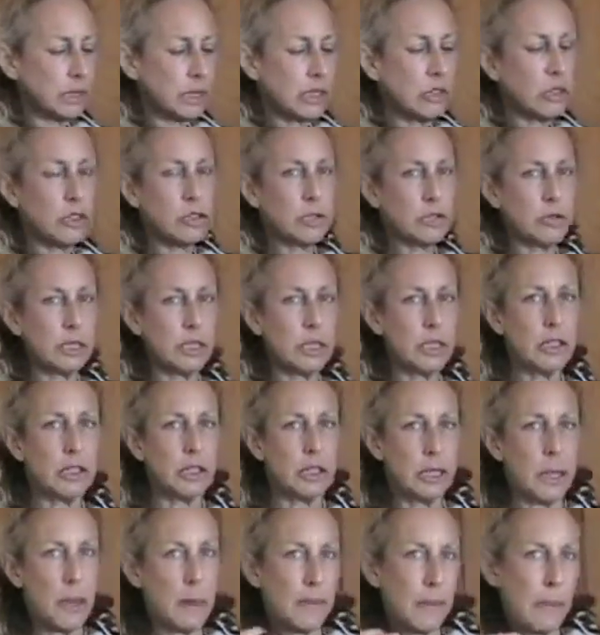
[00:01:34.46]
This is really
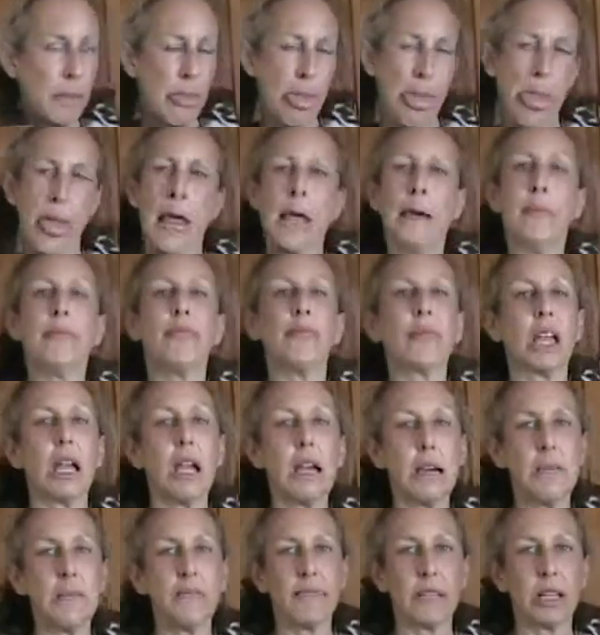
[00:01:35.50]
good.
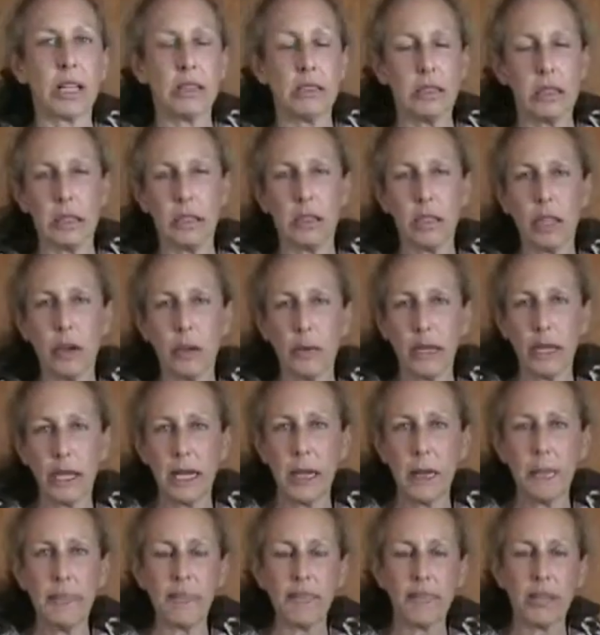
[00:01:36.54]
Um, little
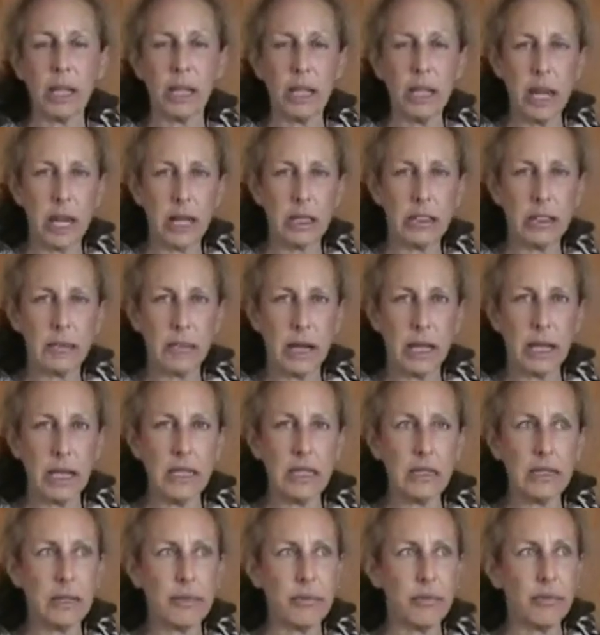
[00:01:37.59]
liquidy. Could add some
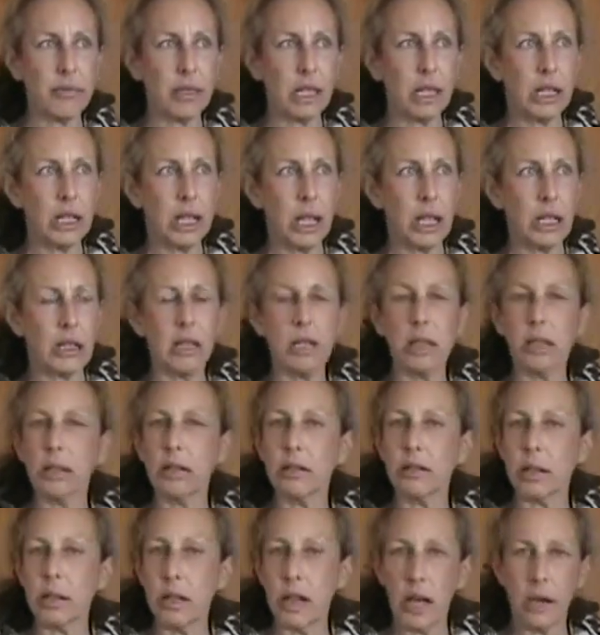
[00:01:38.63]
ice. Could add a
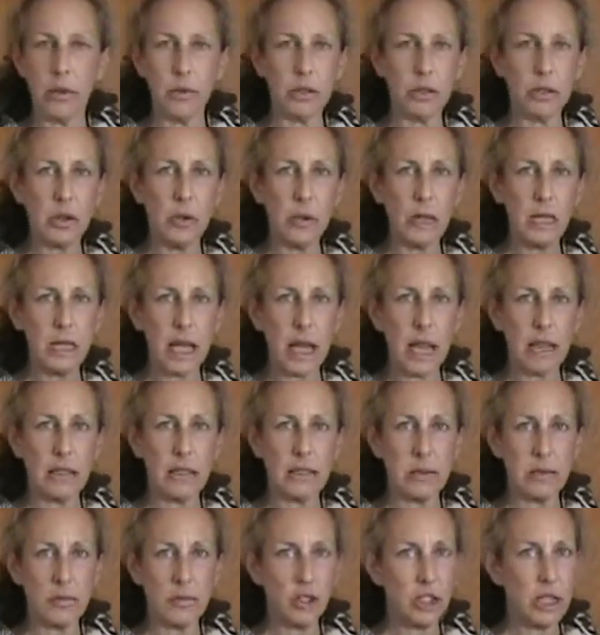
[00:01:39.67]
little, I was going to add
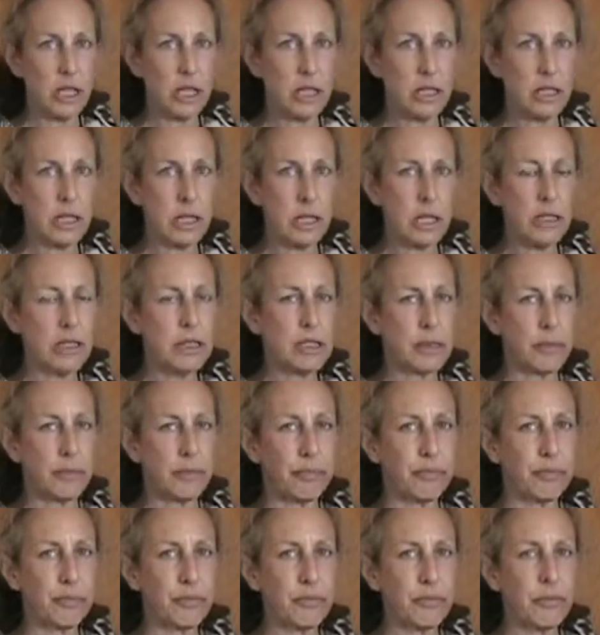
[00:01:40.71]
some chia seeds.
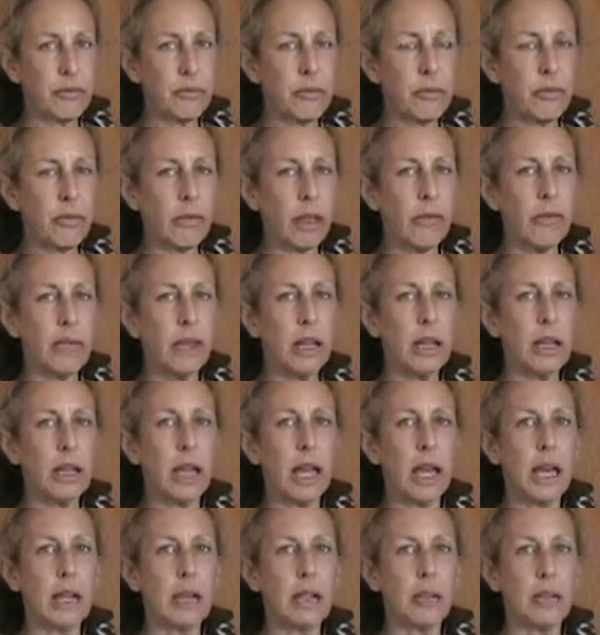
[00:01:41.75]
That'd
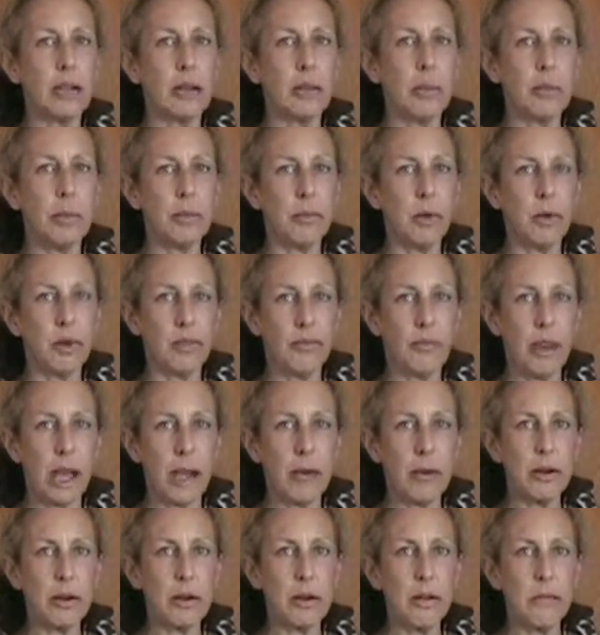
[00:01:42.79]
add a little bit more
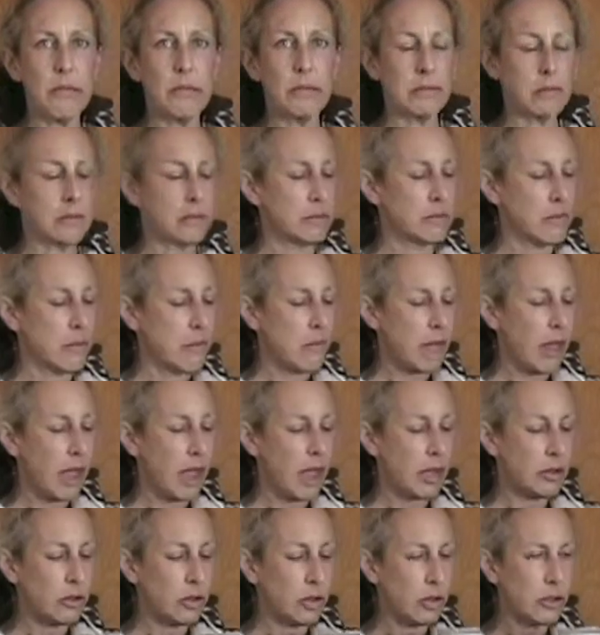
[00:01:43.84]
fiber
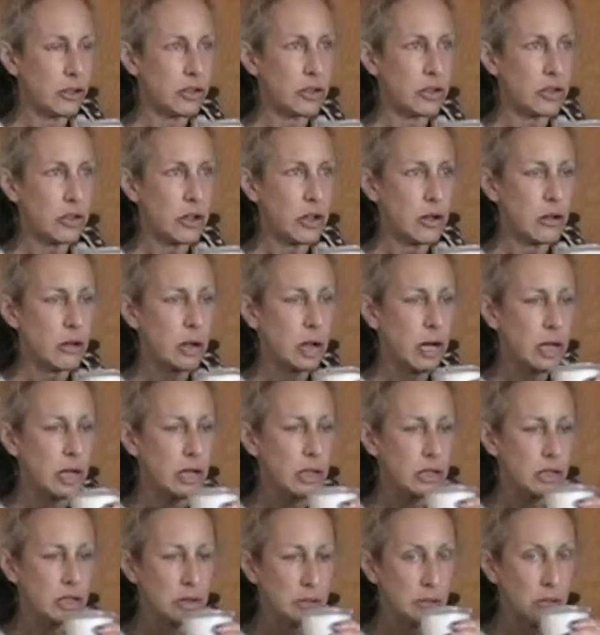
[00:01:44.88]
and also uh,
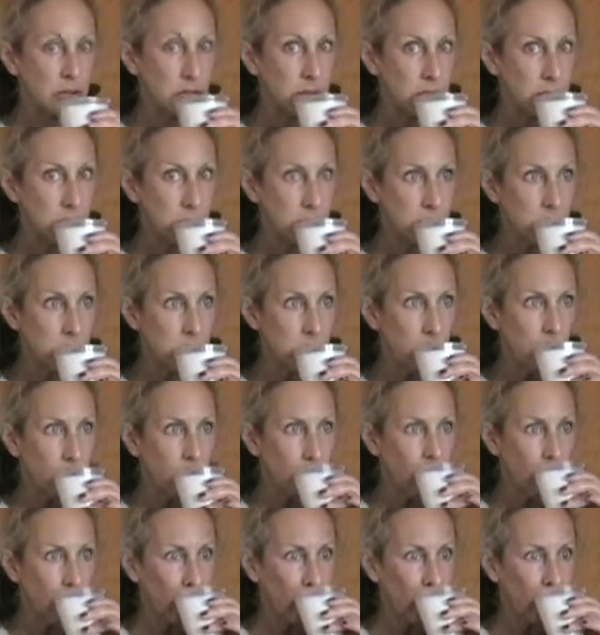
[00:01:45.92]
some thickness.
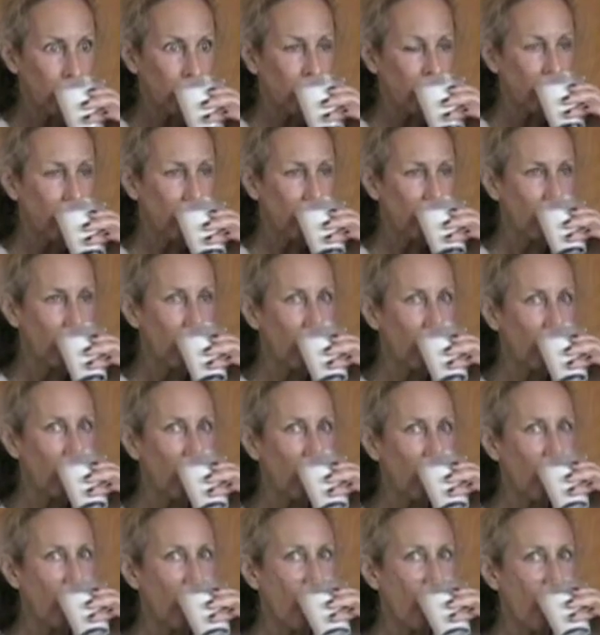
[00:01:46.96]
Mm
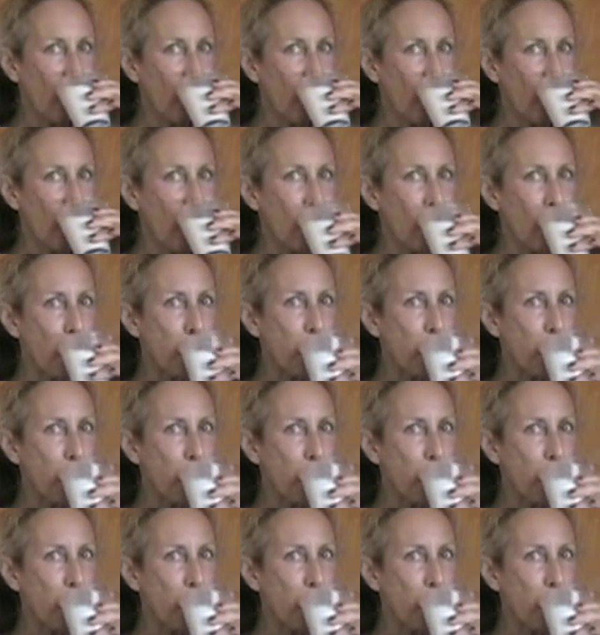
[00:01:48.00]
-hmm.